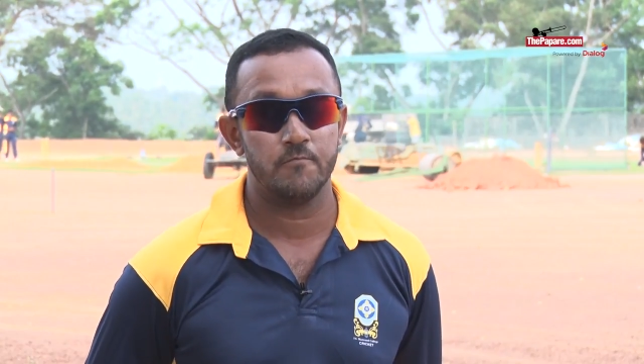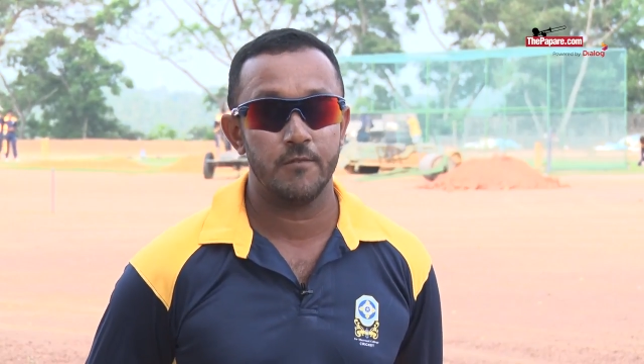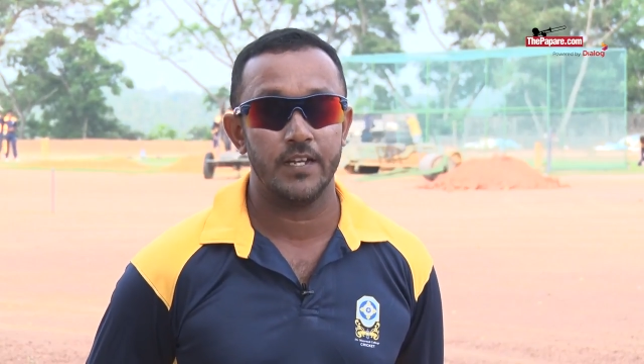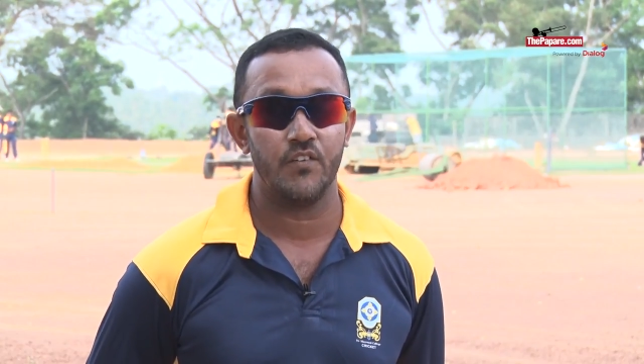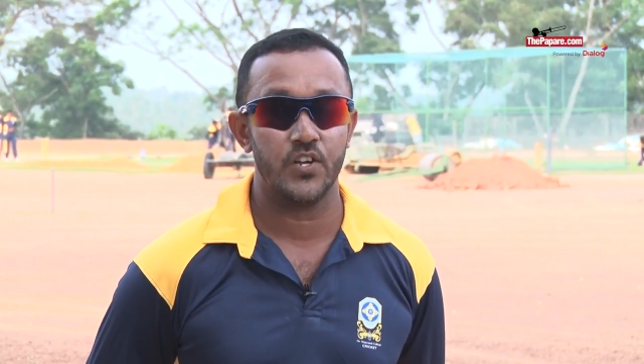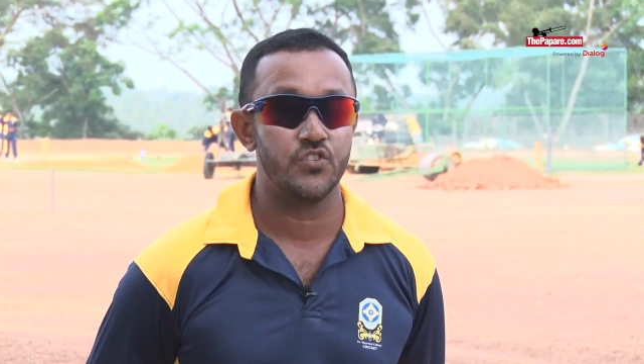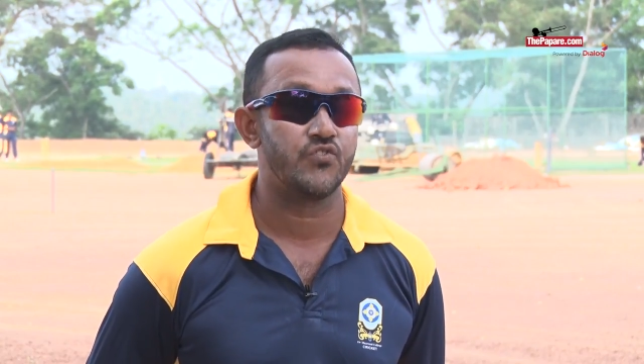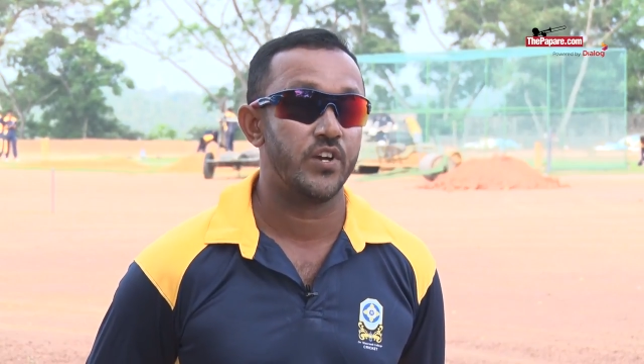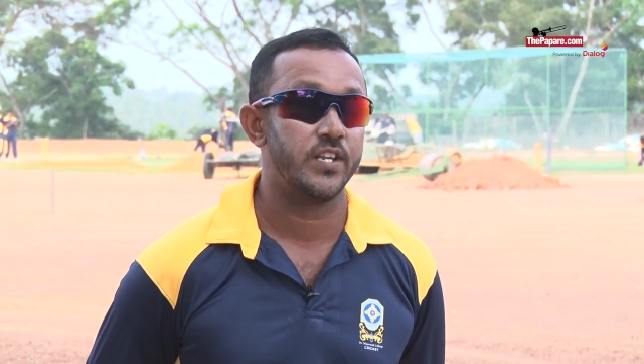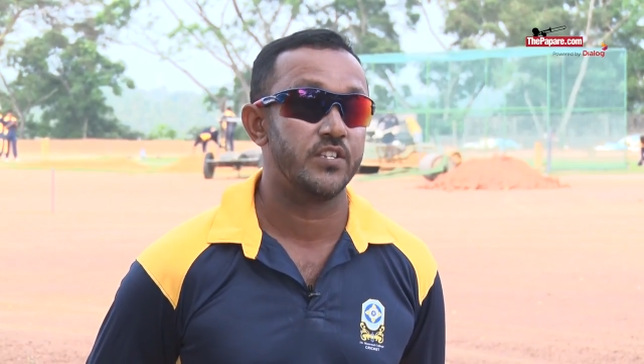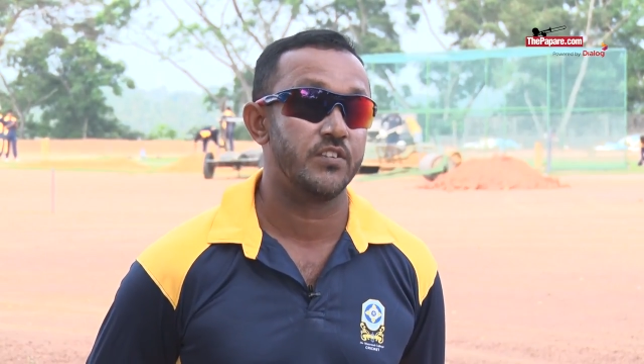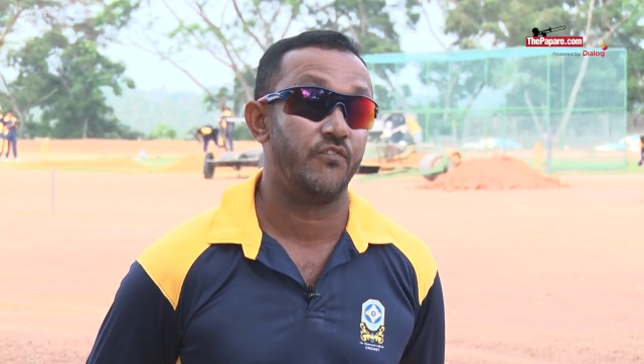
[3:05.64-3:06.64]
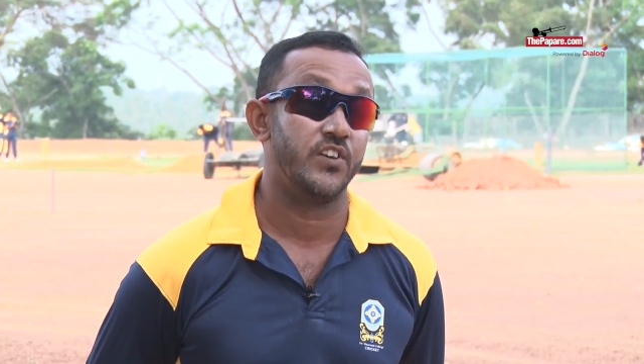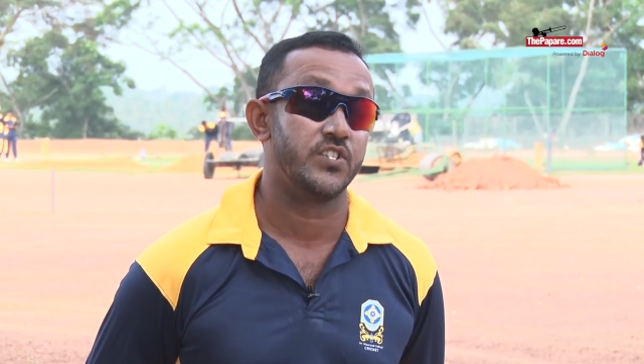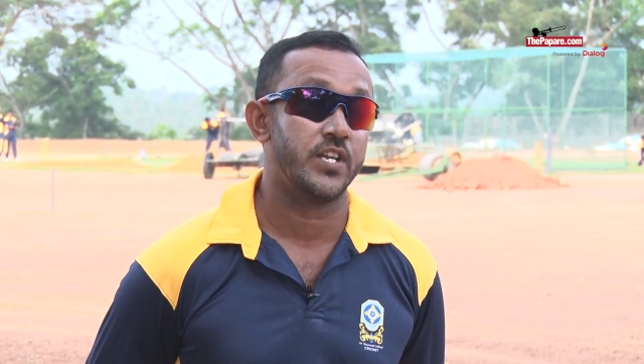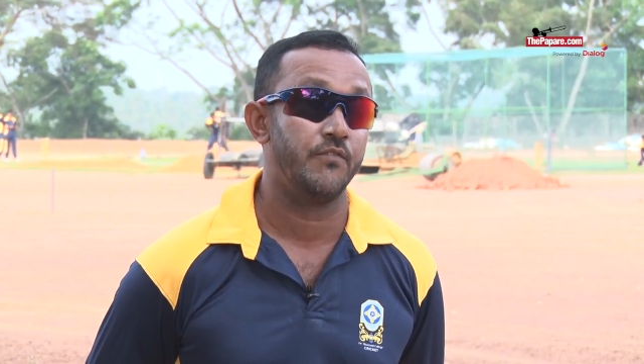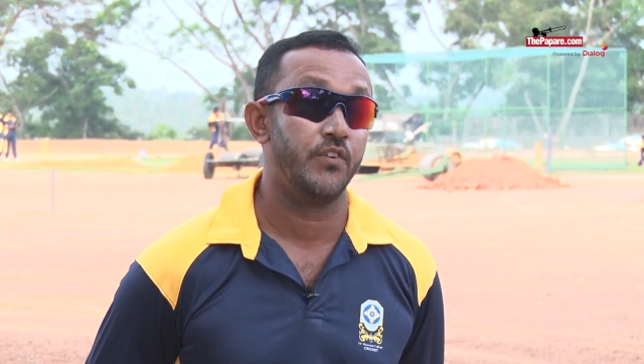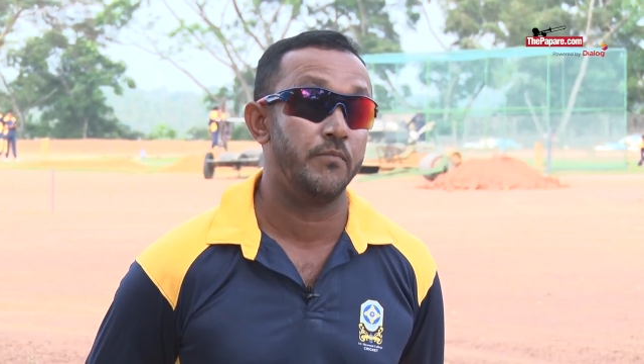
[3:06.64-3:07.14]
In our history, it's the
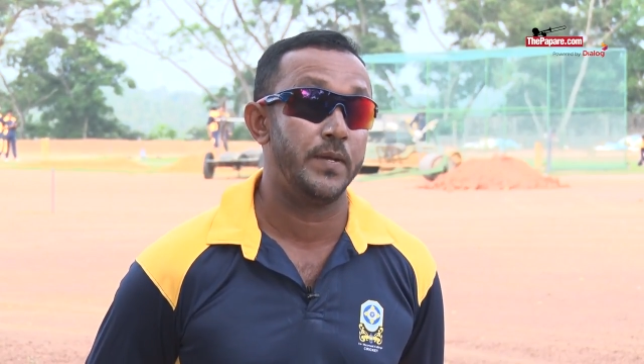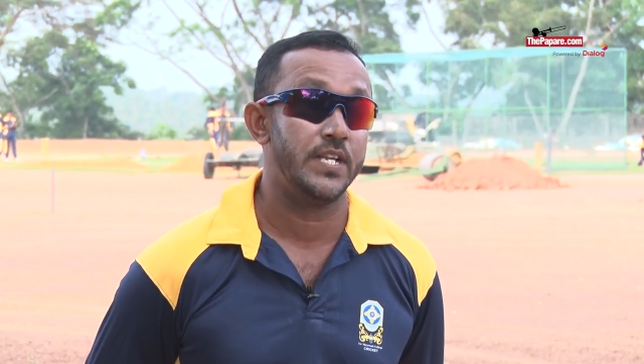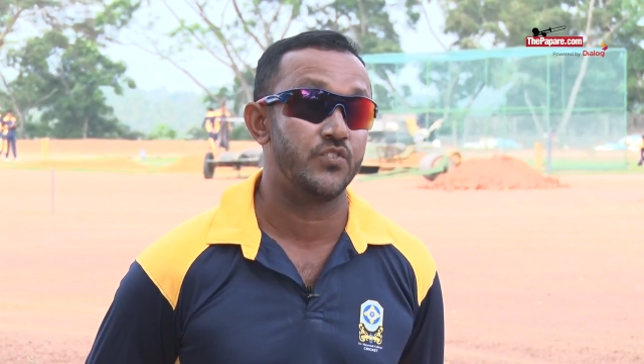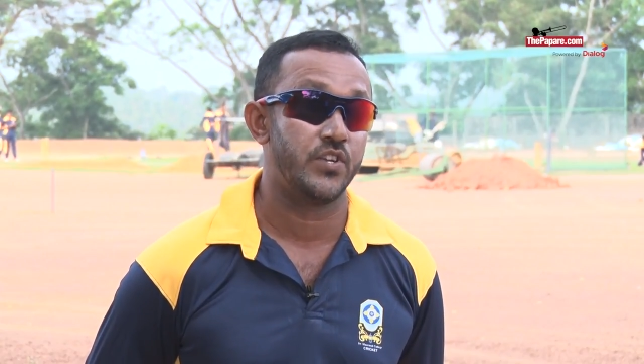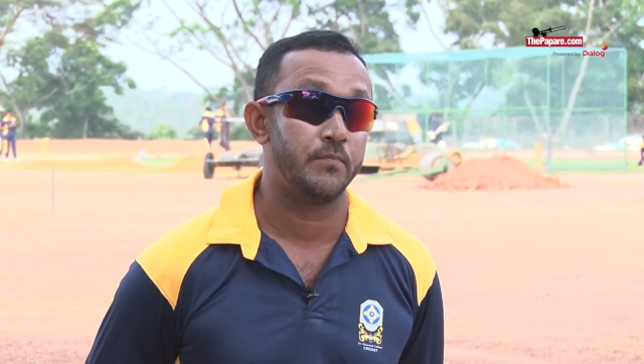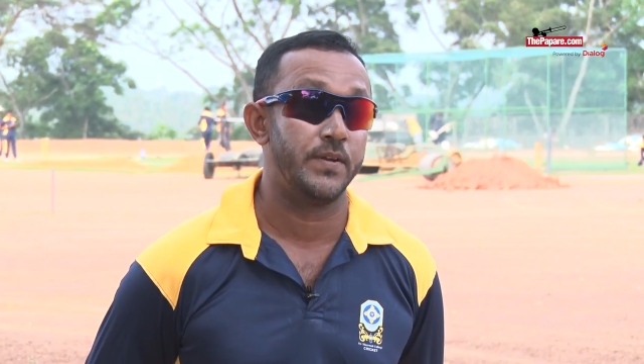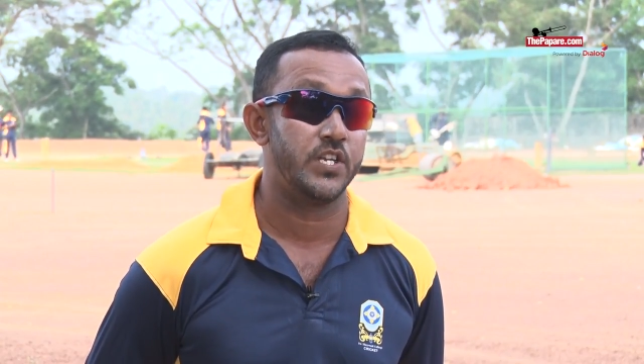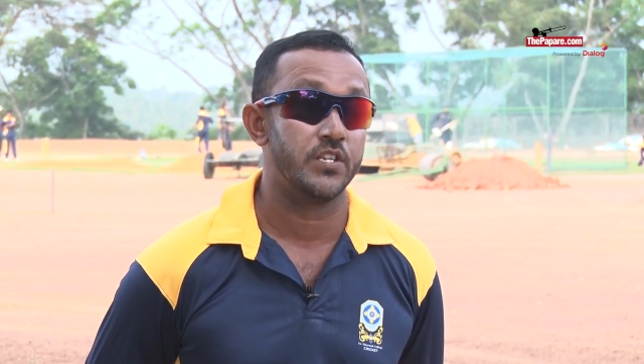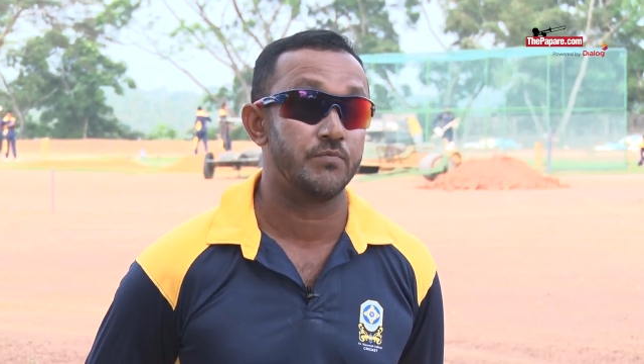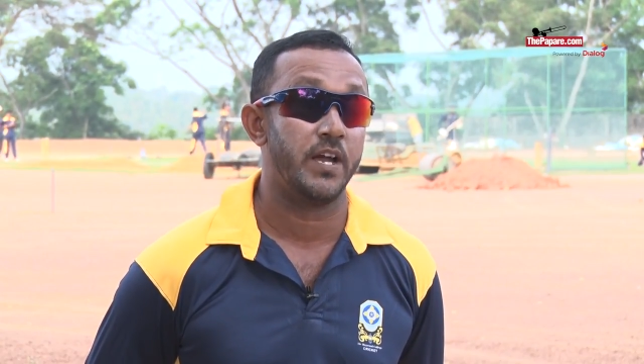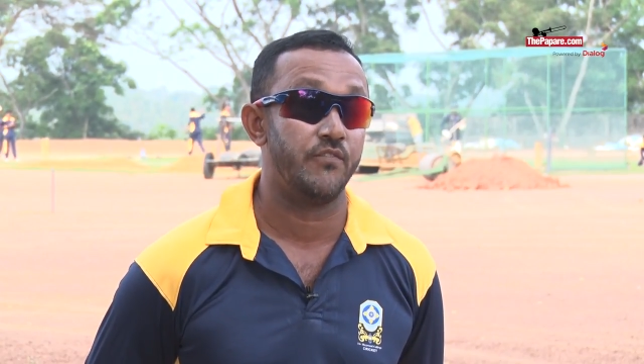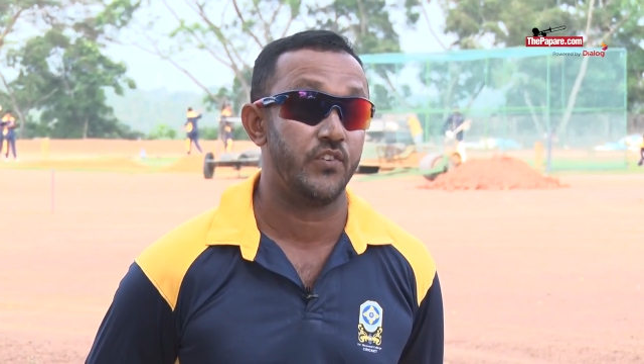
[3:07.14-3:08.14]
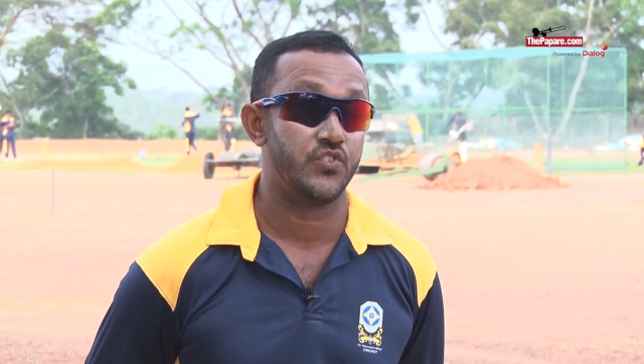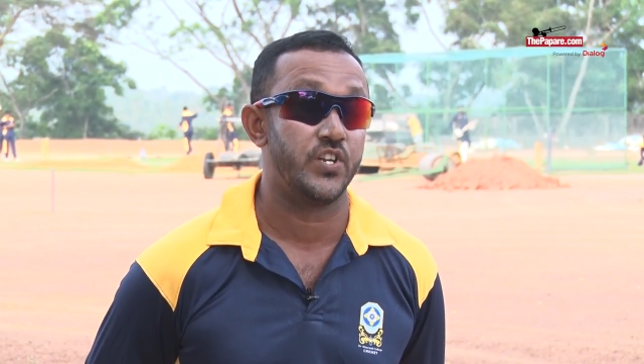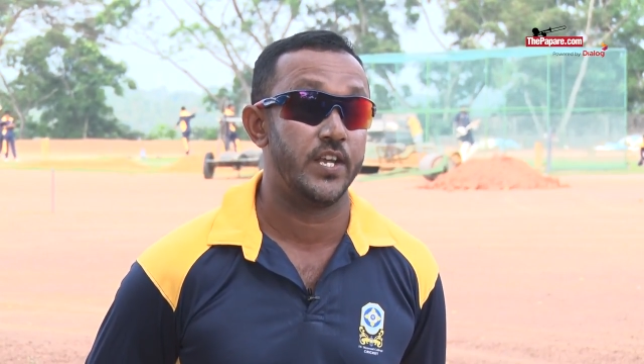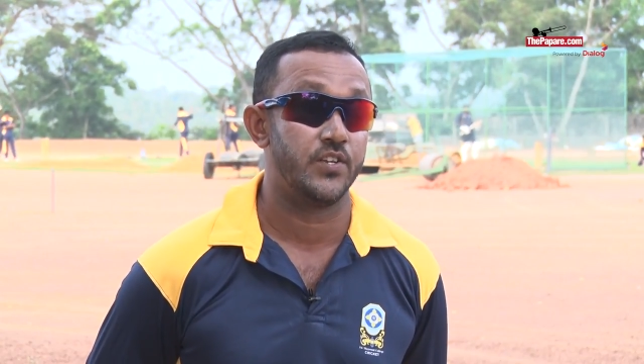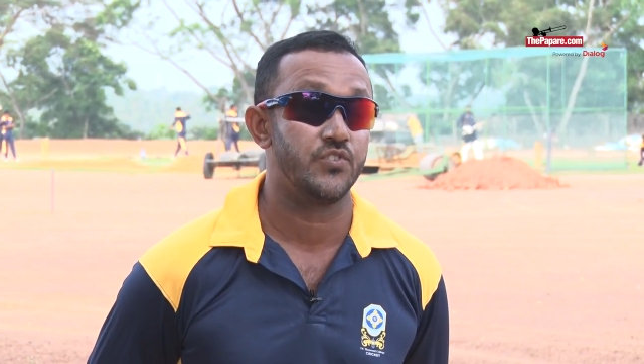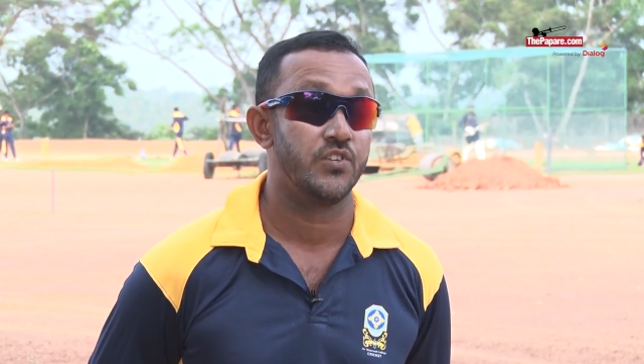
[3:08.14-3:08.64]
first time we beat St. Peter's by
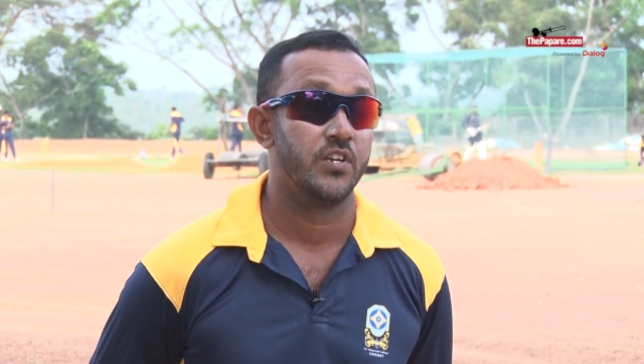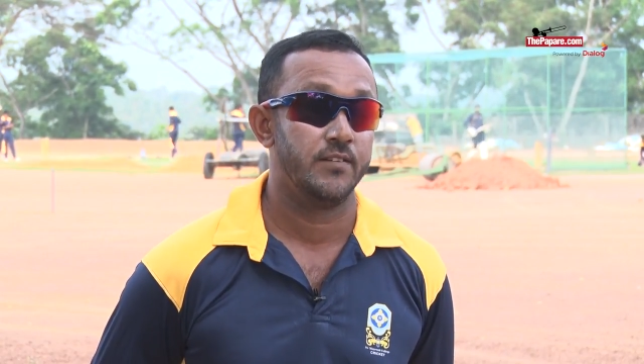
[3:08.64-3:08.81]
first innings.